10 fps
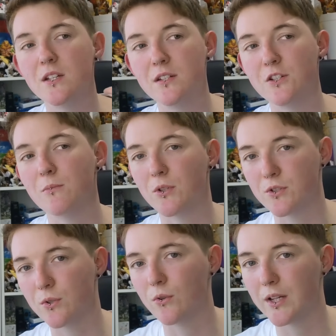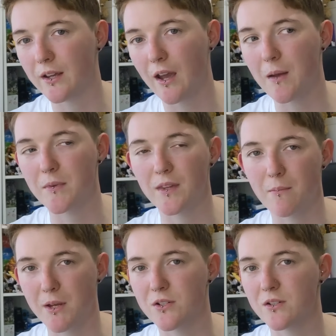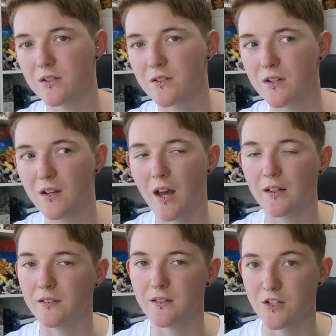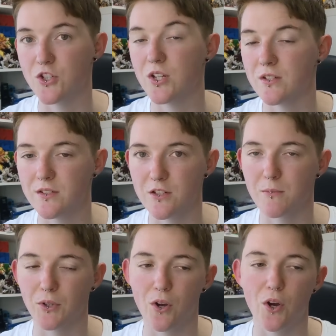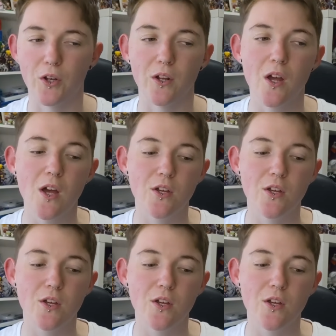Digimon story game that they mentioned at this year's Digimon Con.